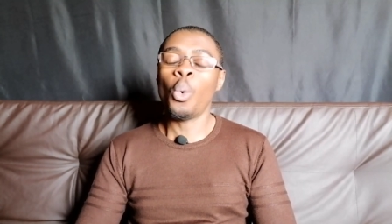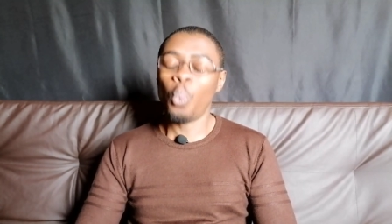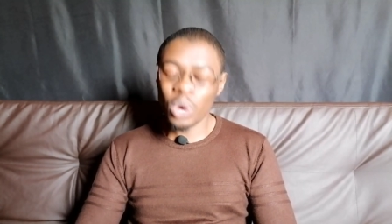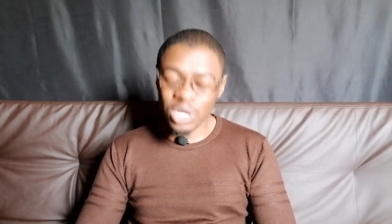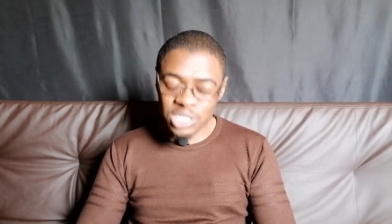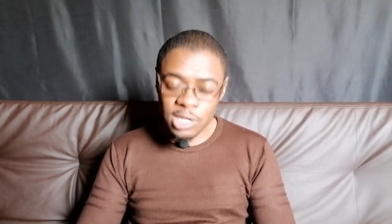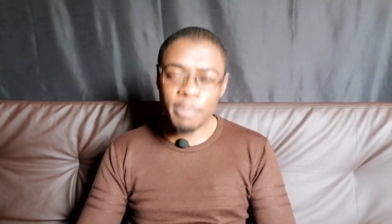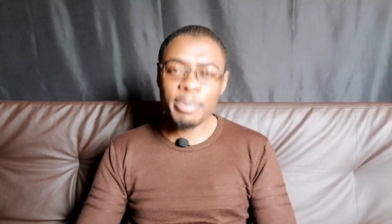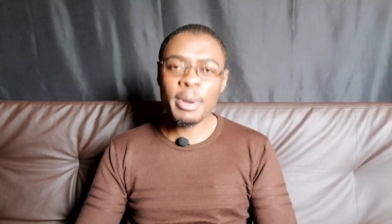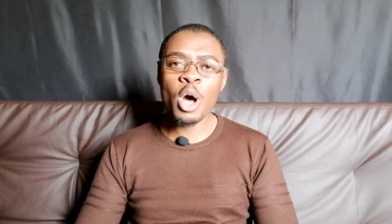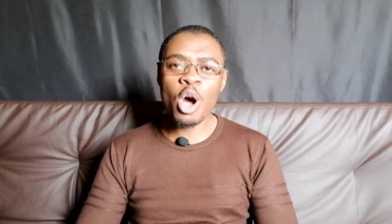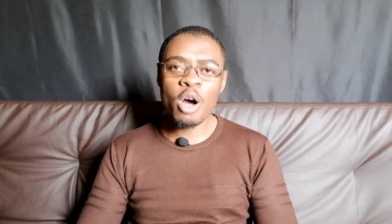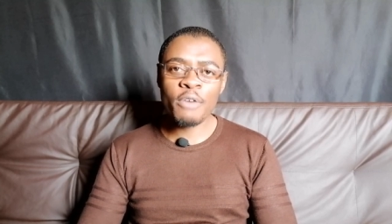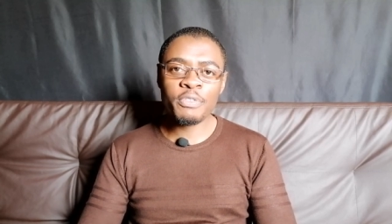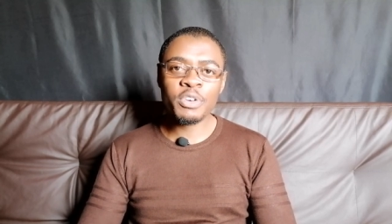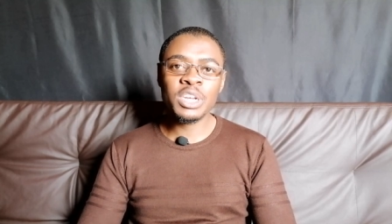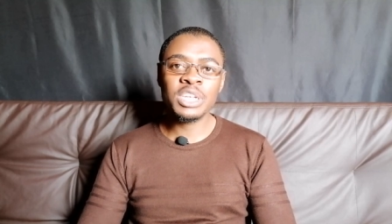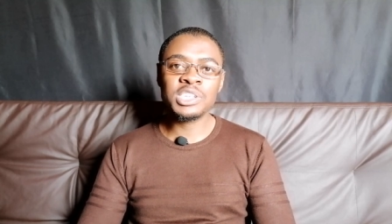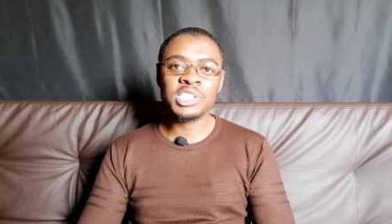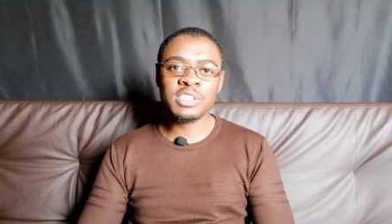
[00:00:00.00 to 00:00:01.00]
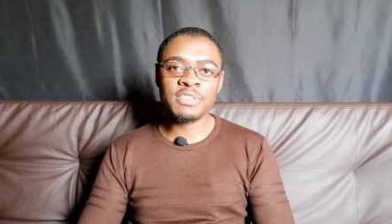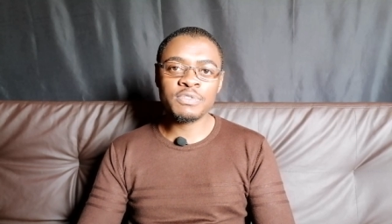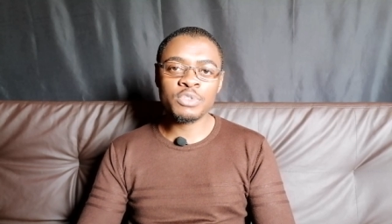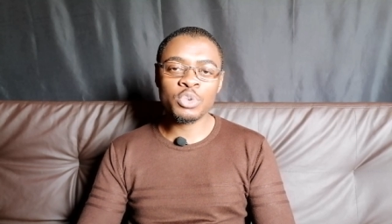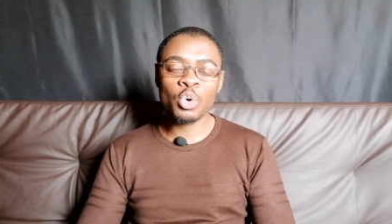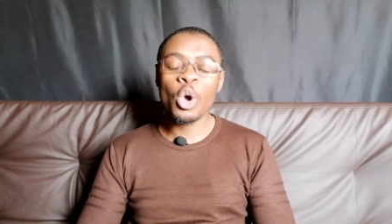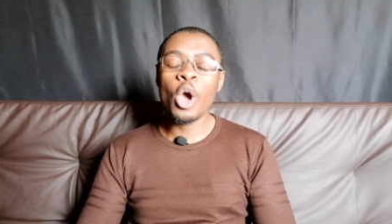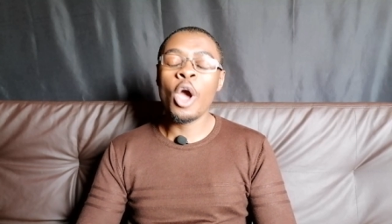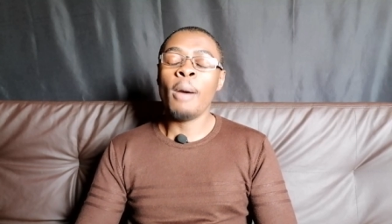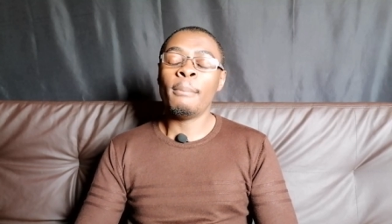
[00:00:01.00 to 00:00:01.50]
was a powerful
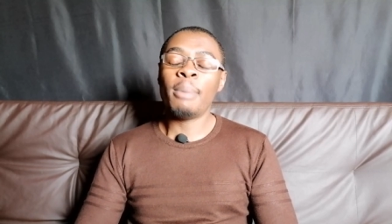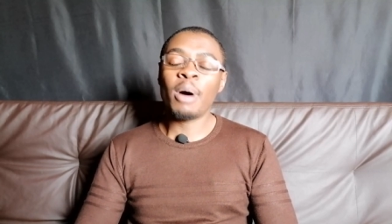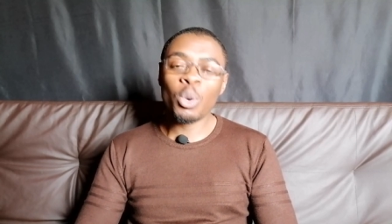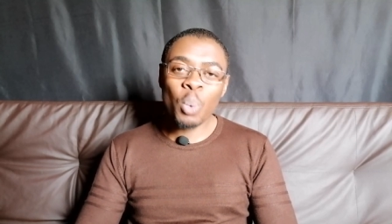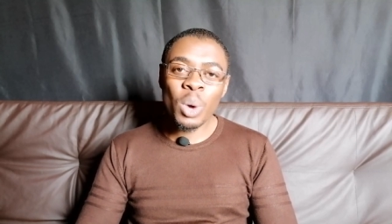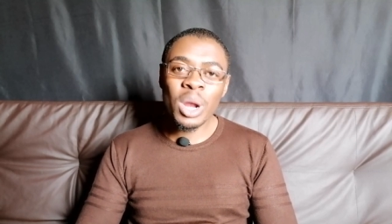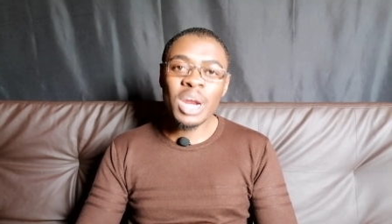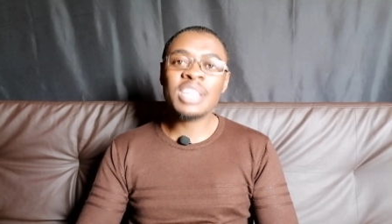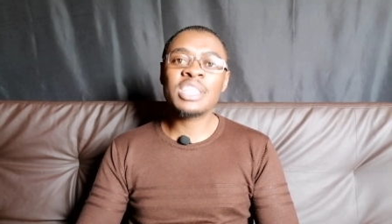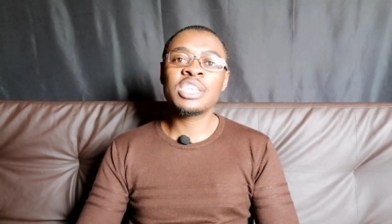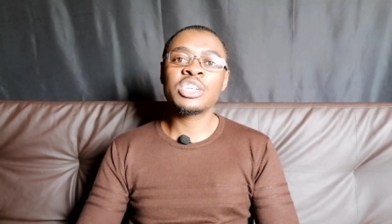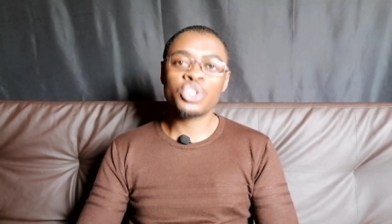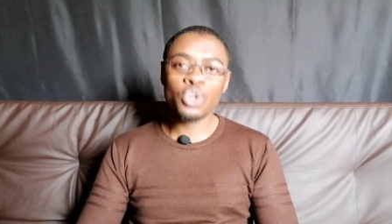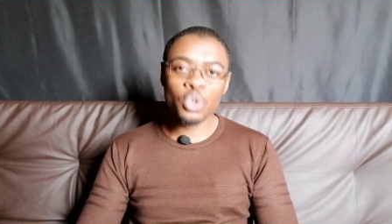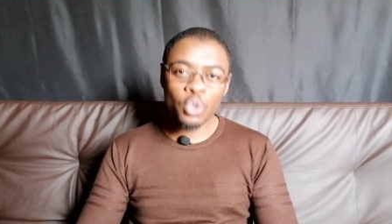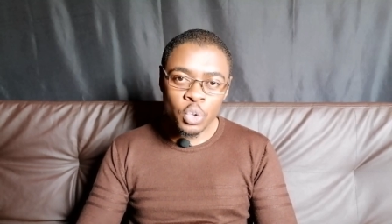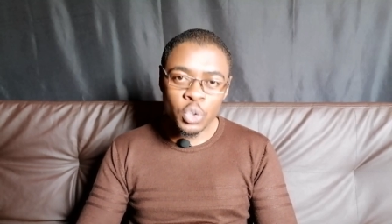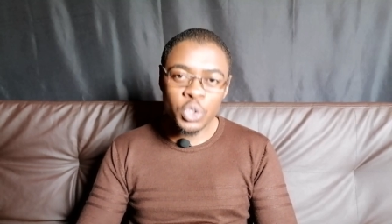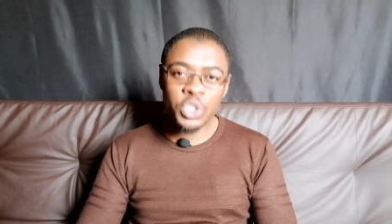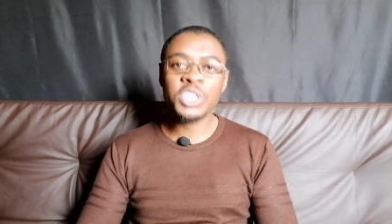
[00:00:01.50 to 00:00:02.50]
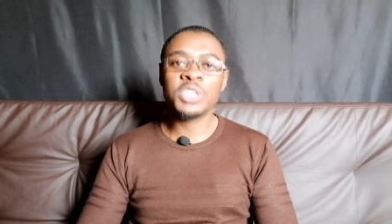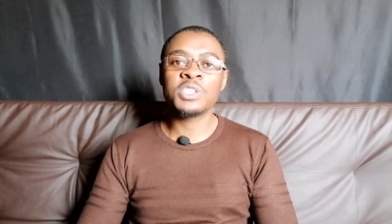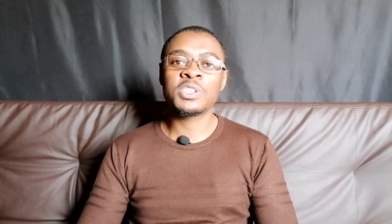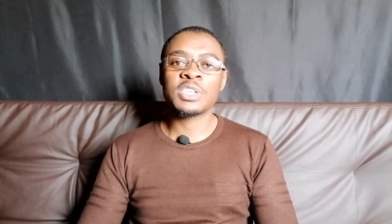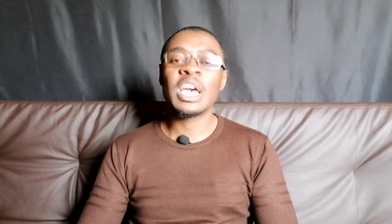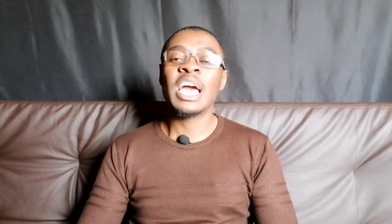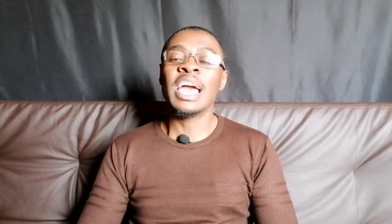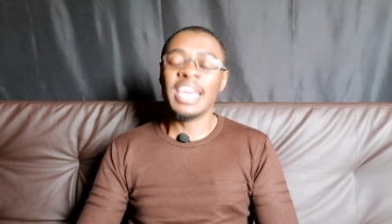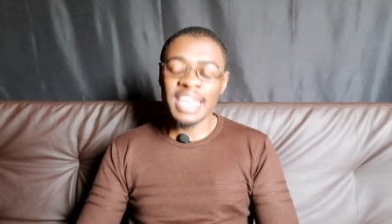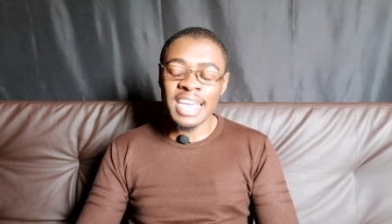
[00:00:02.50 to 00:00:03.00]
interview, but what are the solutions?